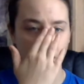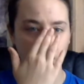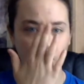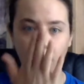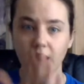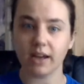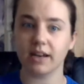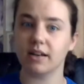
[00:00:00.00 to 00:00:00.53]

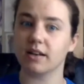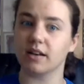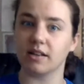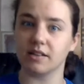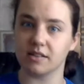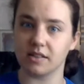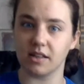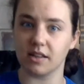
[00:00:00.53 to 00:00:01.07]
Why didn't
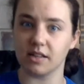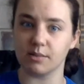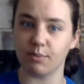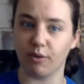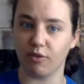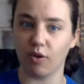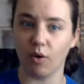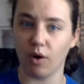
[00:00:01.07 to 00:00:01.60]
I see this
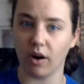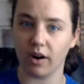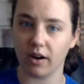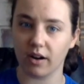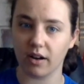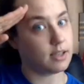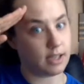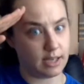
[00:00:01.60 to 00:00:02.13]
before?
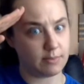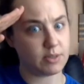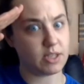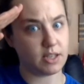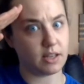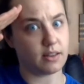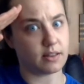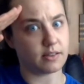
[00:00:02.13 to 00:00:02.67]

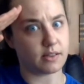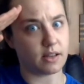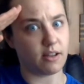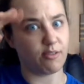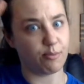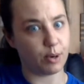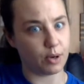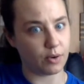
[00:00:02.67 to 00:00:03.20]
Captaining this
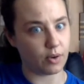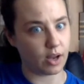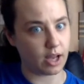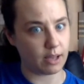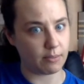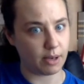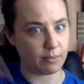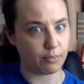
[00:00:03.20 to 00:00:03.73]
love boat,
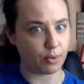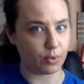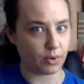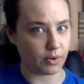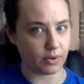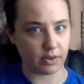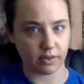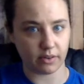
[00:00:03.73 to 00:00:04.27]
I'm on
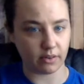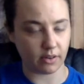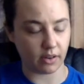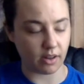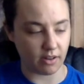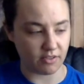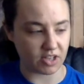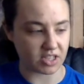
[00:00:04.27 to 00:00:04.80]
board.
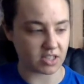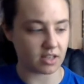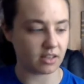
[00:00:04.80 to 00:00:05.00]
Love it.